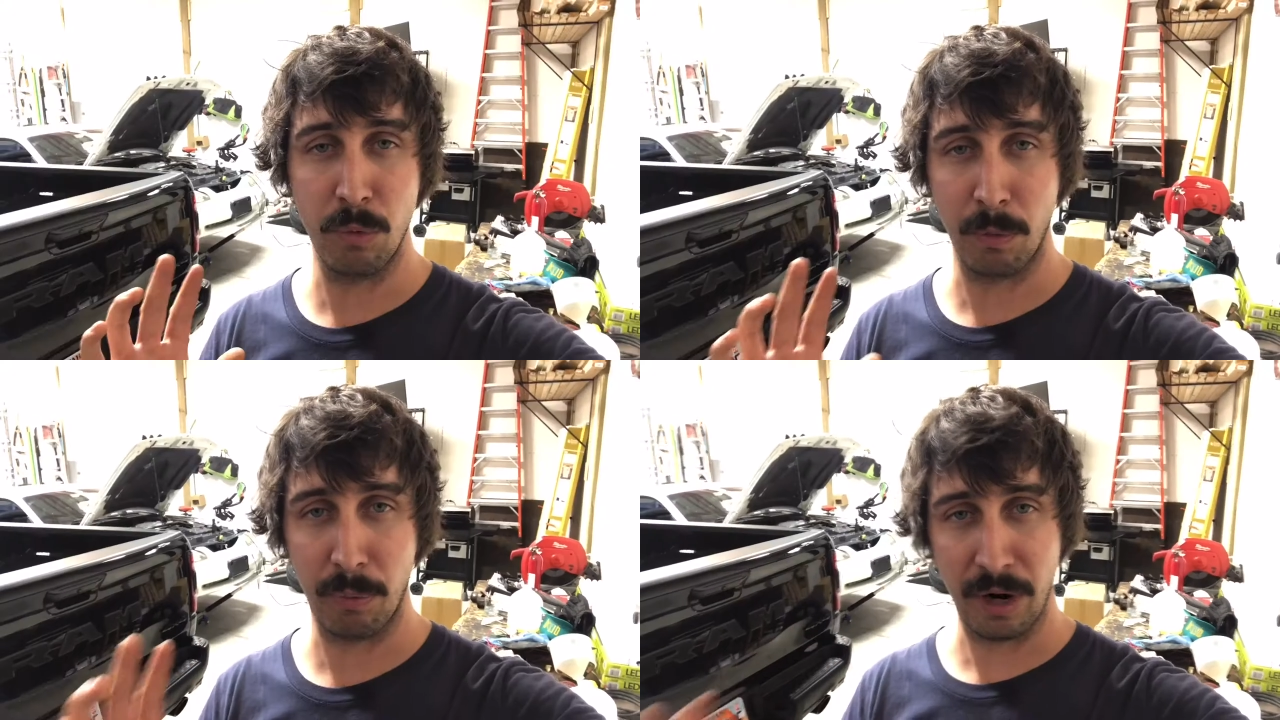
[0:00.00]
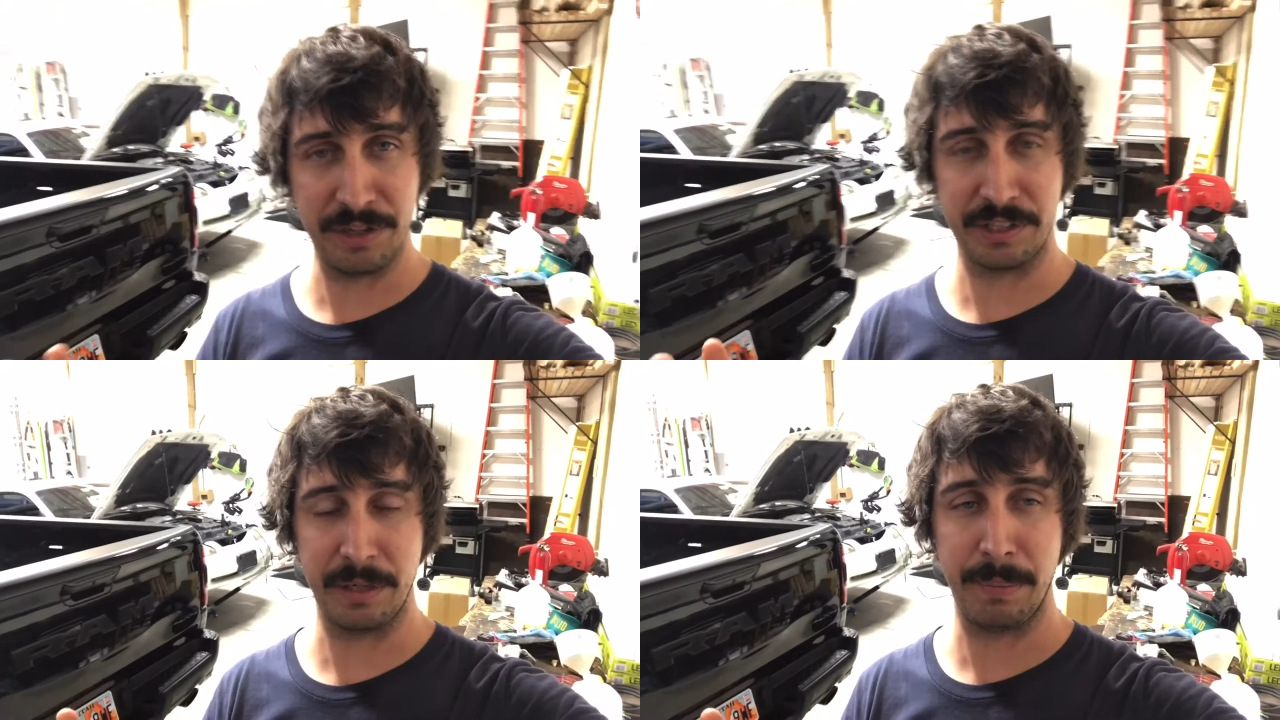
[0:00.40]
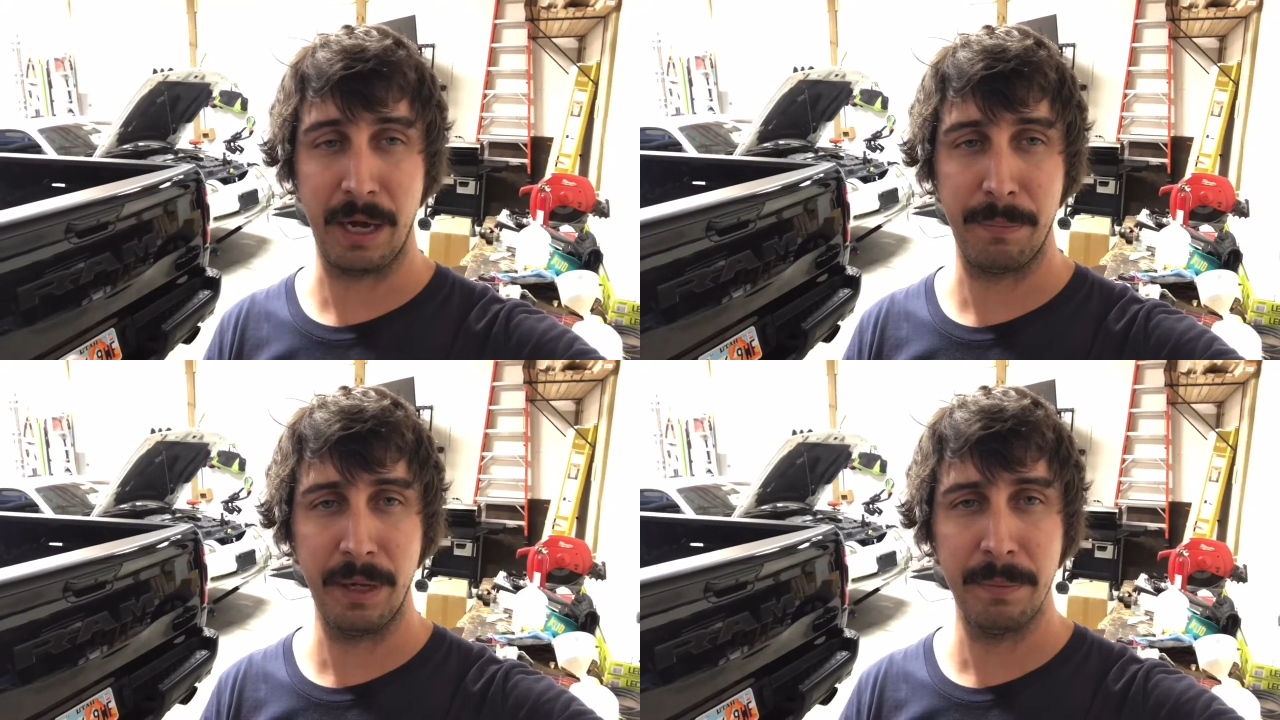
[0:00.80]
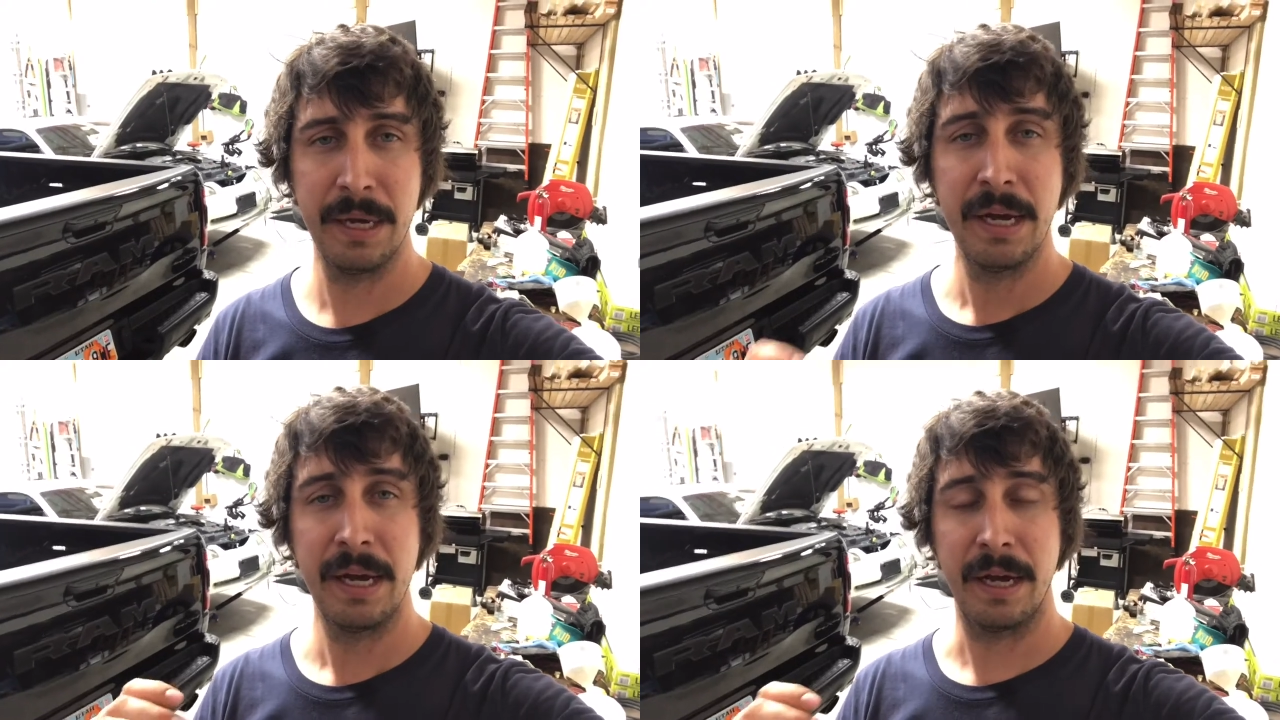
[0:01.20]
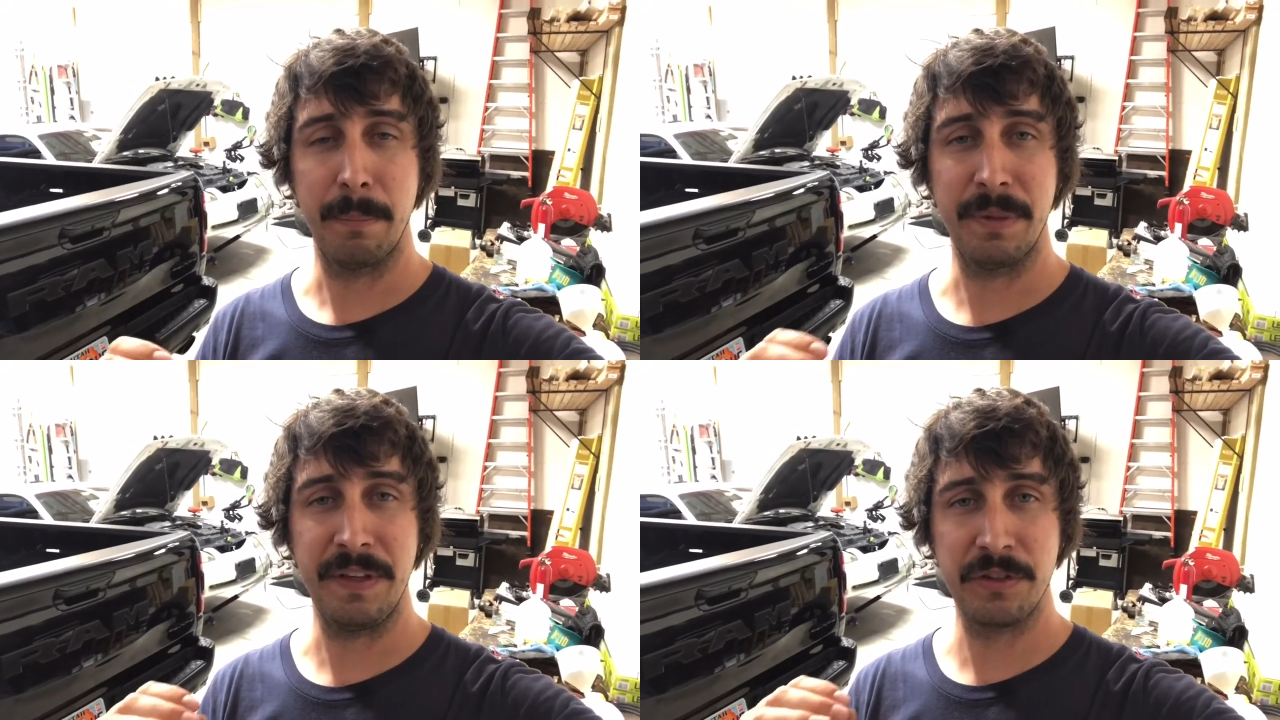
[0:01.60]
projects that pop up, um,
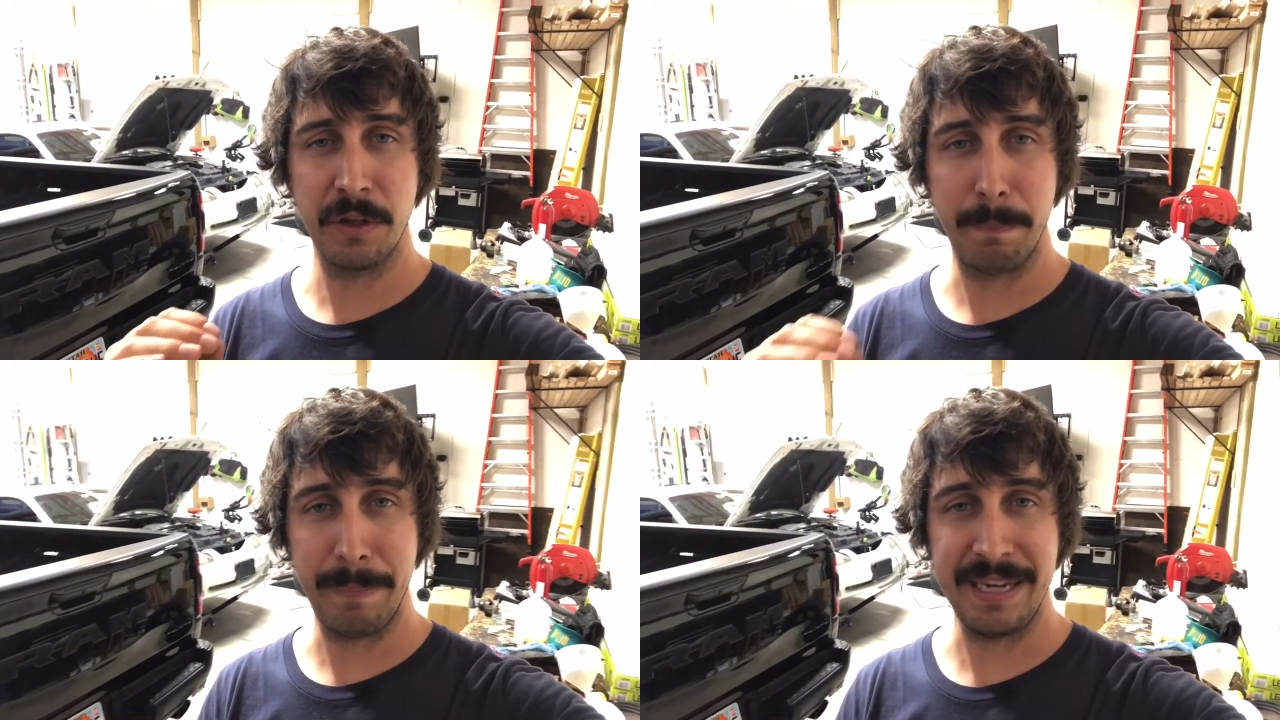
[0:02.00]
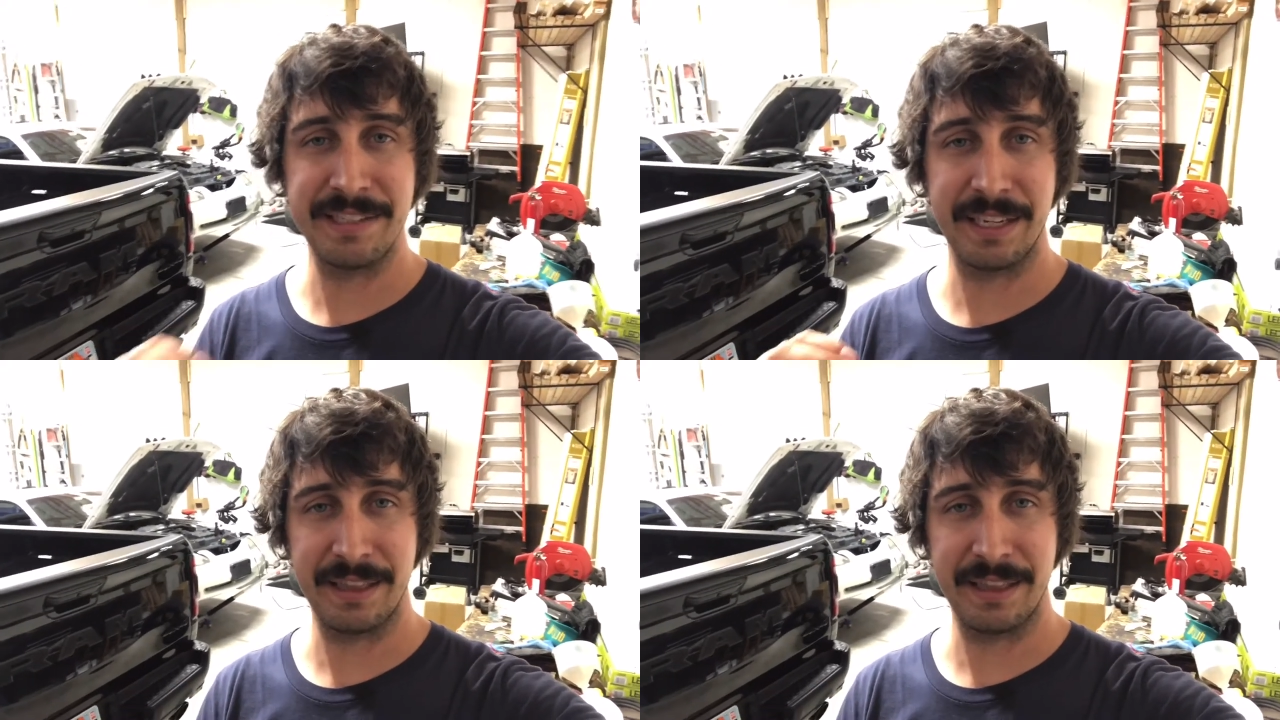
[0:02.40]
but these are the basic